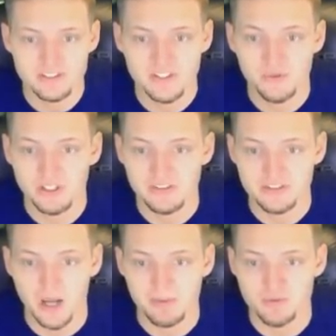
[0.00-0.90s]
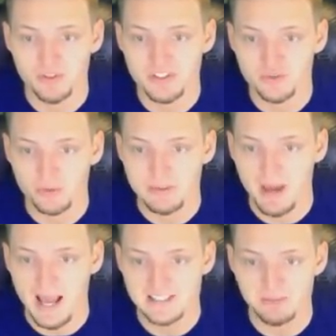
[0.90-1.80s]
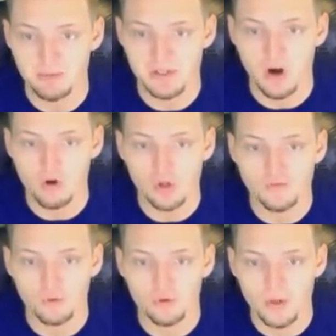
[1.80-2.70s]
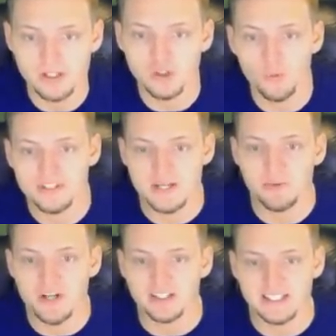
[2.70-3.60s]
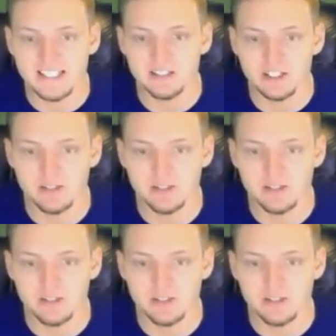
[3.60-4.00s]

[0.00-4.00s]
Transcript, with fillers: Let's see if we can get the stop. He's running the screen pass. I'm gonna be all over it with Ray Lewis, and we're not gonna get it.